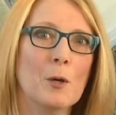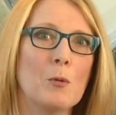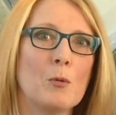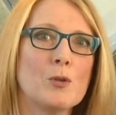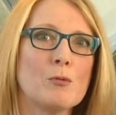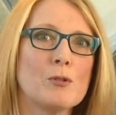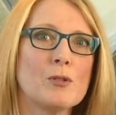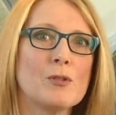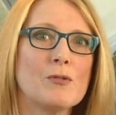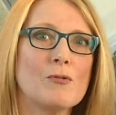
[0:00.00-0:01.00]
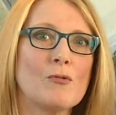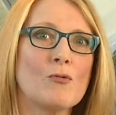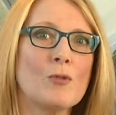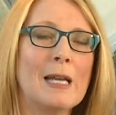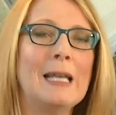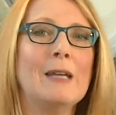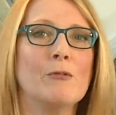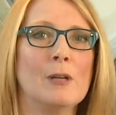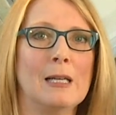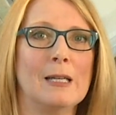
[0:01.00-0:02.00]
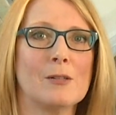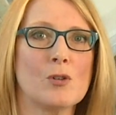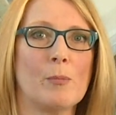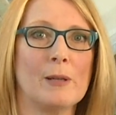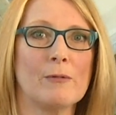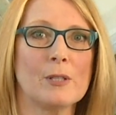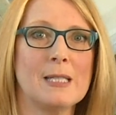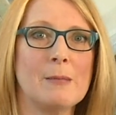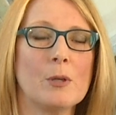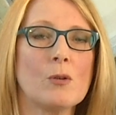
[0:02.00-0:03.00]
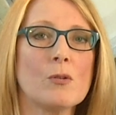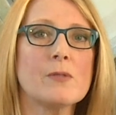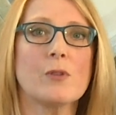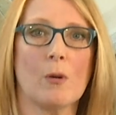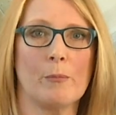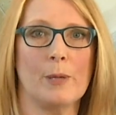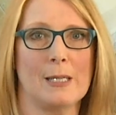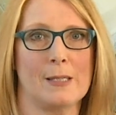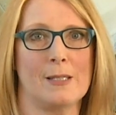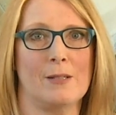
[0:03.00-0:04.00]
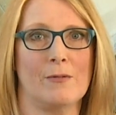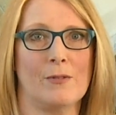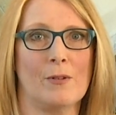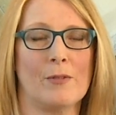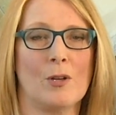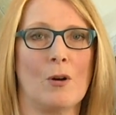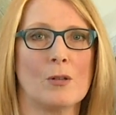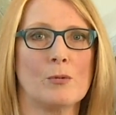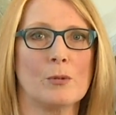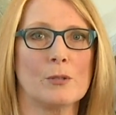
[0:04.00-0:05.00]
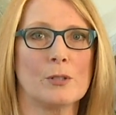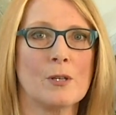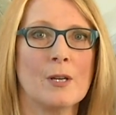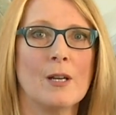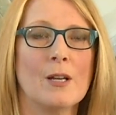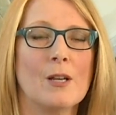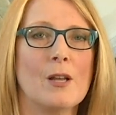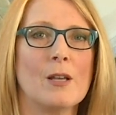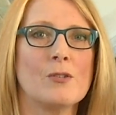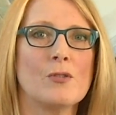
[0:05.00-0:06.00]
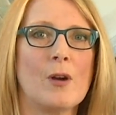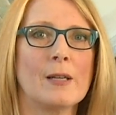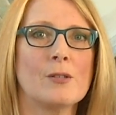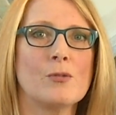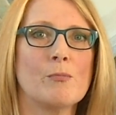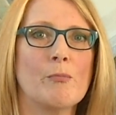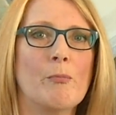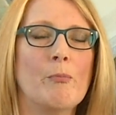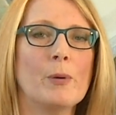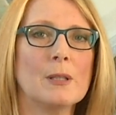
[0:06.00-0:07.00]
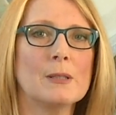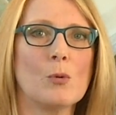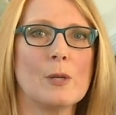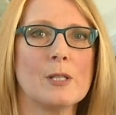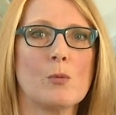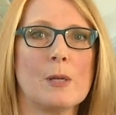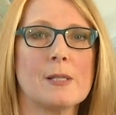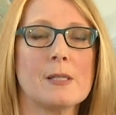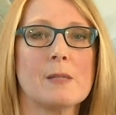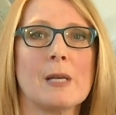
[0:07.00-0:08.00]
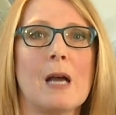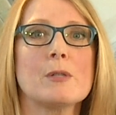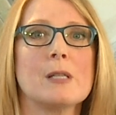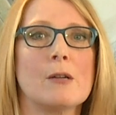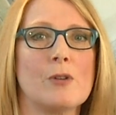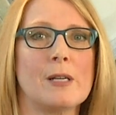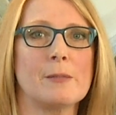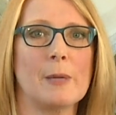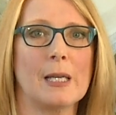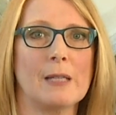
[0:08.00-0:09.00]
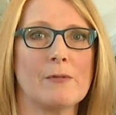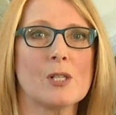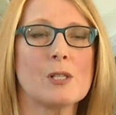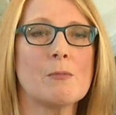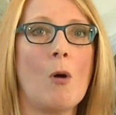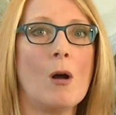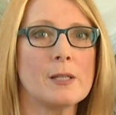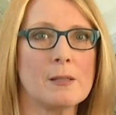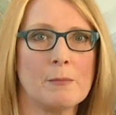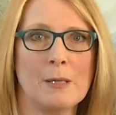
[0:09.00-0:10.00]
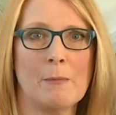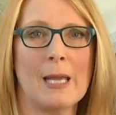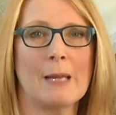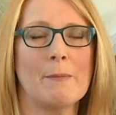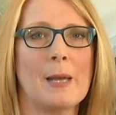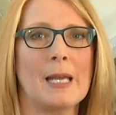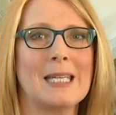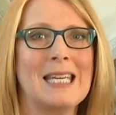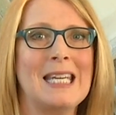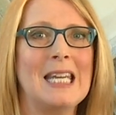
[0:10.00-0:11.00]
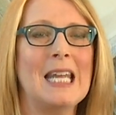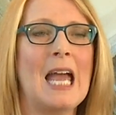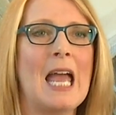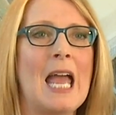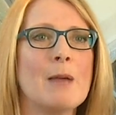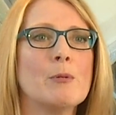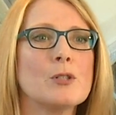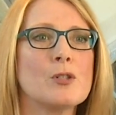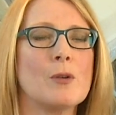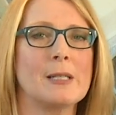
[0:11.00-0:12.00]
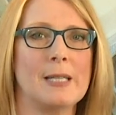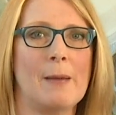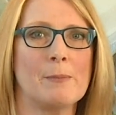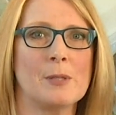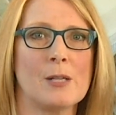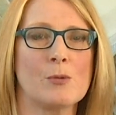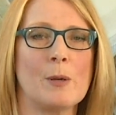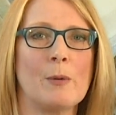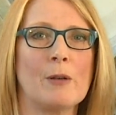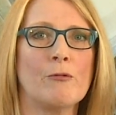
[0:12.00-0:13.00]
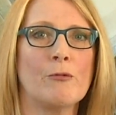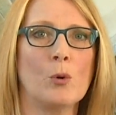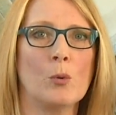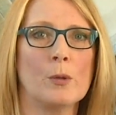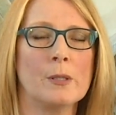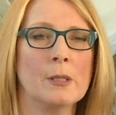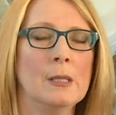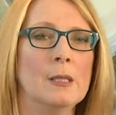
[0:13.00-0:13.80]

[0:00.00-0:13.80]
which was really a top-level team because of the complexity of the art world and trying to build it all into one system. And I was now trying to make it even smarter and make it able to adapt as we went forward,